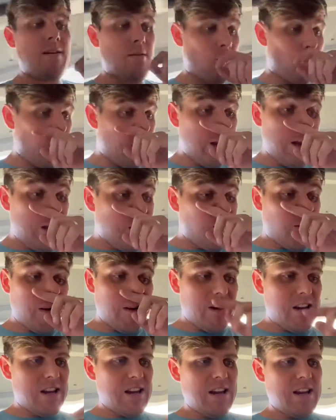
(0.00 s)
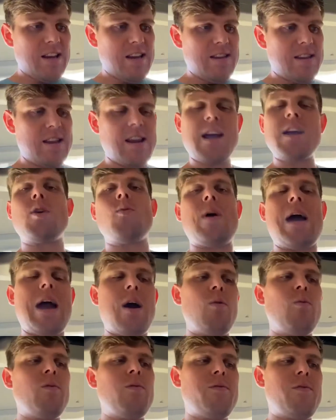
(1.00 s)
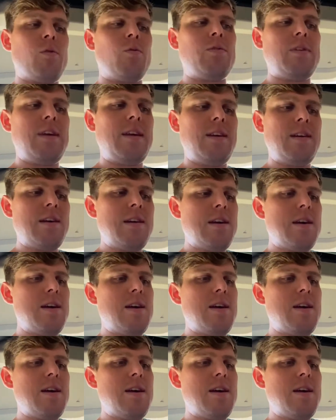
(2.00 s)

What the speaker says: radio in it did not go out fully,